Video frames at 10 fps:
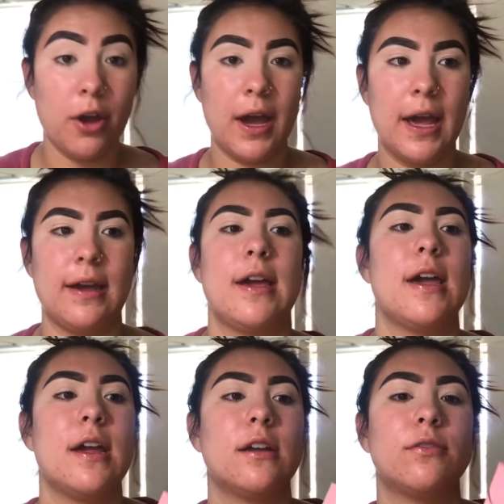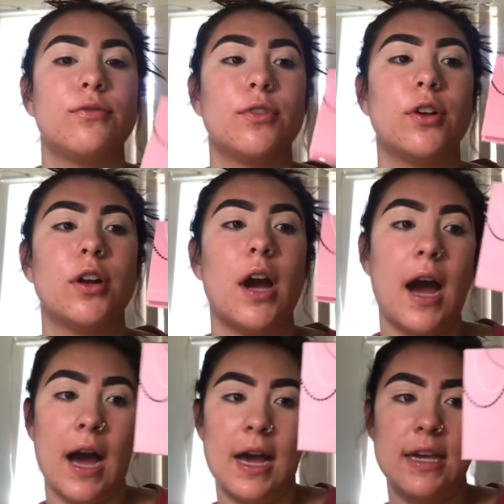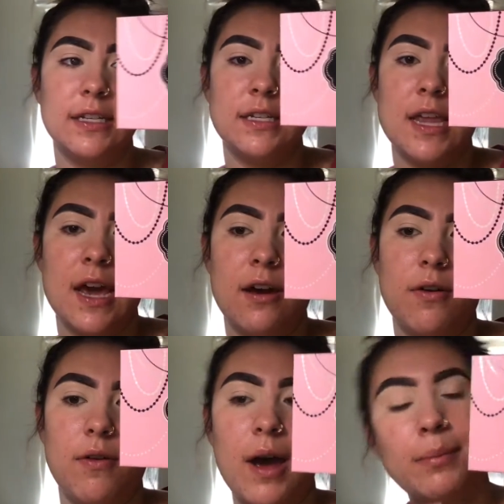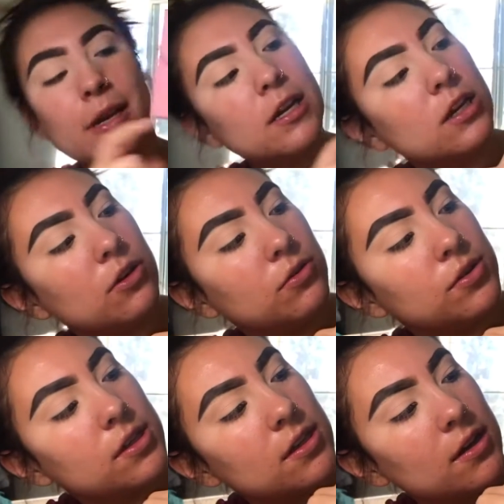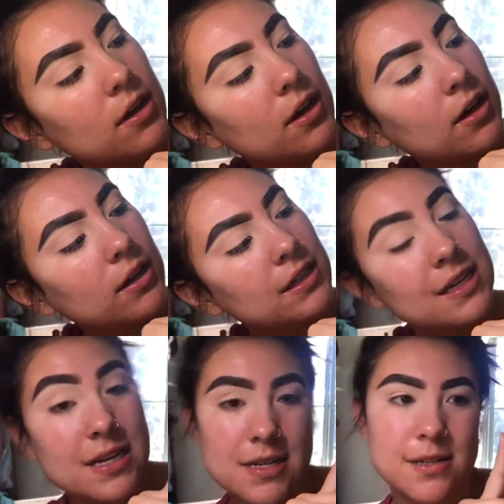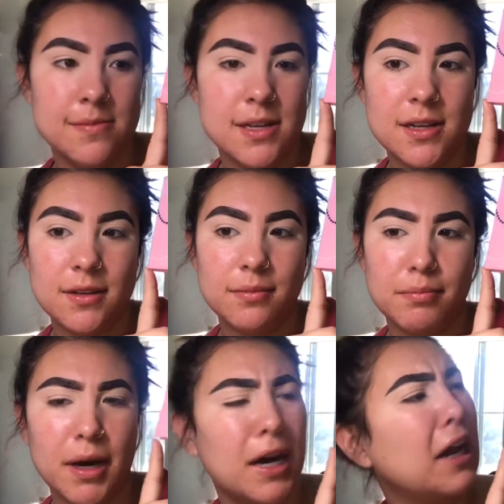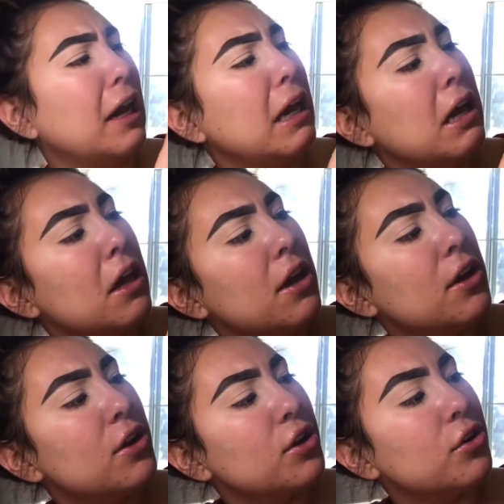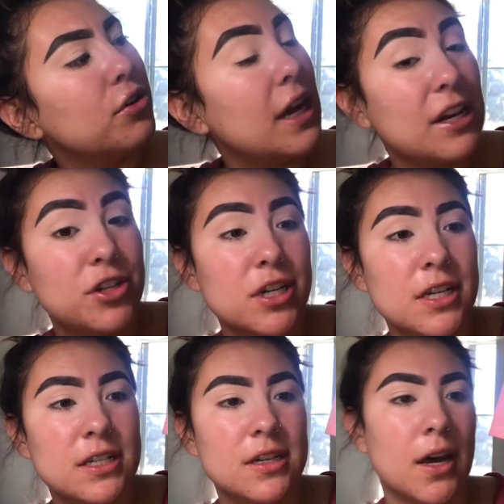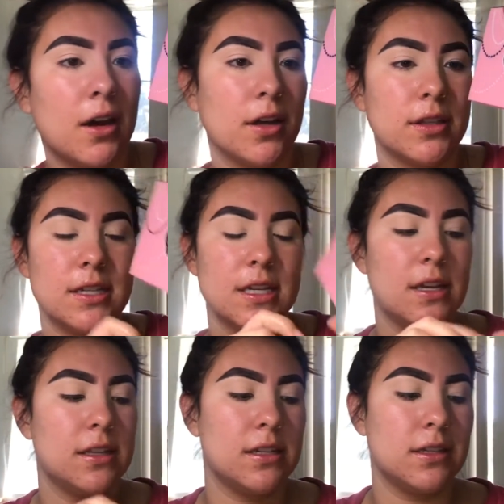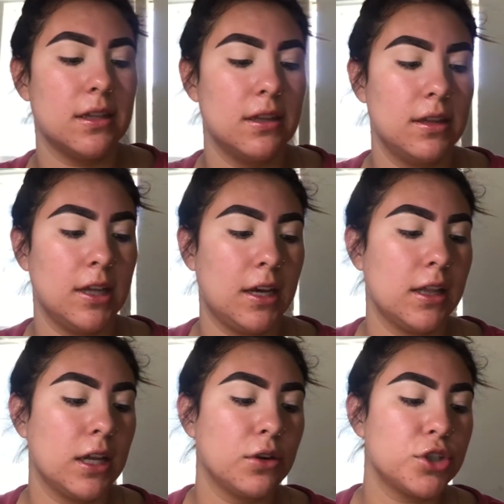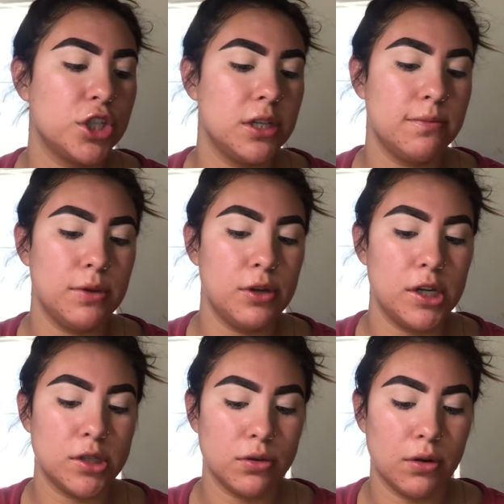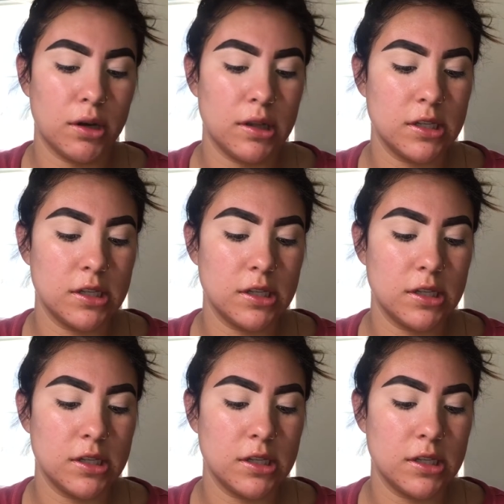Okay, and for eyes now, I'm gonna use the Tease Me by Creations. I got this at this like little cheap beauty store.